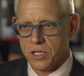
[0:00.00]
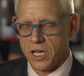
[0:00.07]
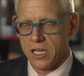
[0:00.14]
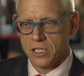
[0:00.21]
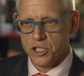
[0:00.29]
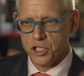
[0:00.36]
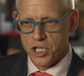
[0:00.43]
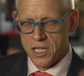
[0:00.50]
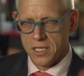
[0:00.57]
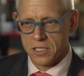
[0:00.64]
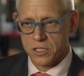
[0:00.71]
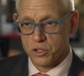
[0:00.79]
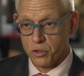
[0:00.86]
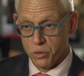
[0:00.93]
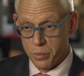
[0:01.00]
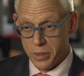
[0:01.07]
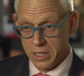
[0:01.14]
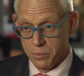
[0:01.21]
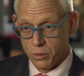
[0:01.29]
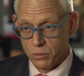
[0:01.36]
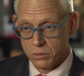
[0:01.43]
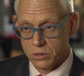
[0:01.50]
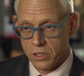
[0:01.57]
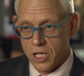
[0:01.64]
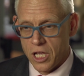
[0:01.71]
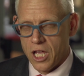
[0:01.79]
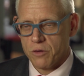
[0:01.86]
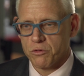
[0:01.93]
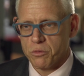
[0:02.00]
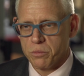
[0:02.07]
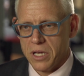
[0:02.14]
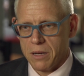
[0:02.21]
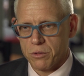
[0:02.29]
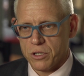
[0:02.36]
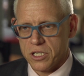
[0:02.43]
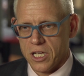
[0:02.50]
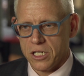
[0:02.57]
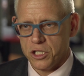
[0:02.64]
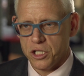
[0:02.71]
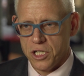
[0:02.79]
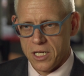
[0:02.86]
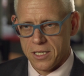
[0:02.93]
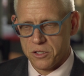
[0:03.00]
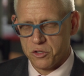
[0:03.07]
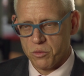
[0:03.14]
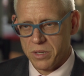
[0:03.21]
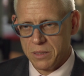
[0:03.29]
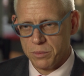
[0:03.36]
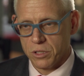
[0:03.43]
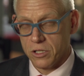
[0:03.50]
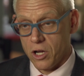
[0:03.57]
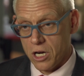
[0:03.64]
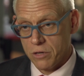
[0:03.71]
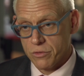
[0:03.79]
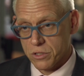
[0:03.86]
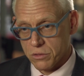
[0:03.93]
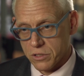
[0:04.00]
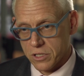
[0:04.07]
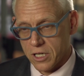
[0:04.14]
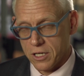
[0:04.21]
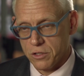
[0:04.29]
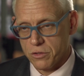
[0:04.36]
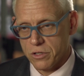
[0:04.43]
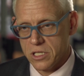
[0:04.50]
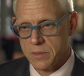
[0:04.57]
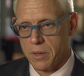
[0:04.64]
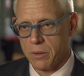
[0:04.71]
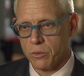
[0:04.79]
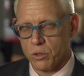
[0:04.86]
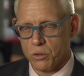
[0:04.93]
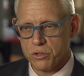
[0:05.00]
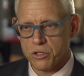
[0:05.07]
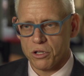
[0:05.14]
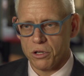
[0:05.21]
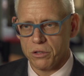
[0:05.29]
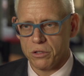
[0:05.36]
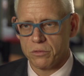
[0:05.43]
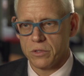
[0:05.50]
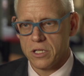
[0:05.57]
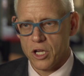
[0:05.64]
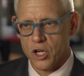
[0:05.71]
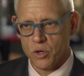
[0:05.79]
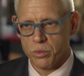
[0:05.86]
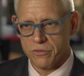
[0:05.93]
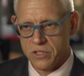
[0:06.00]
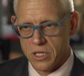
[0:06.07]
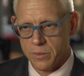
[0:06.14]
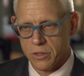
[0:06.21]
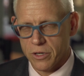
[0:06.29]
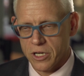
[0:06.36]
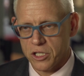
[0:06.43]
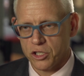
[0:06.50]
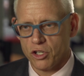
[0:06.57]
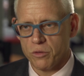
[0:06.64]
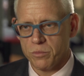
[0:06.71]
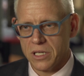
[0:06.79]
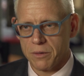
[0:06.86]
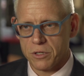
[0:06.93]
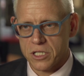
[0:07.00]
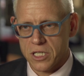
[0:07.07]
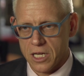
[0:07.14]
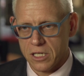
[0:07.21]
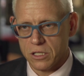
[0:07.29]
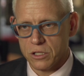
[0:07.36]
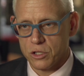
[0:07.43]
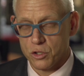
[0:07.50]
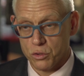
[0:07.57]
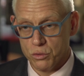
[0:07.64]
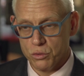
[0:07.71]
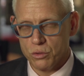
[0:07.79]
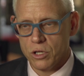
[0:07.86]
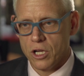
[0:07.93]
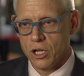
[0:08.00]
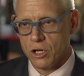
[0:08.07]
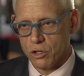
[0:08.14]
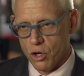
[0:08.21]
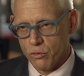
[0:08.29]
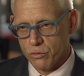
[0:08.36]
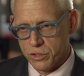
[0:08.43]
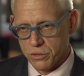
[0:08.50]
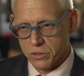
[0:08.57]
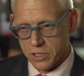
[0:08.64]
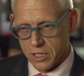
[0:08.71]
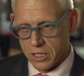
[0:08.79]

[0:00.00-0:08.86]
take genetics to the people. We'll be able to take genetics to people in high-resource countries, but we'll also, with the help of WHO, be able to take it to low-resource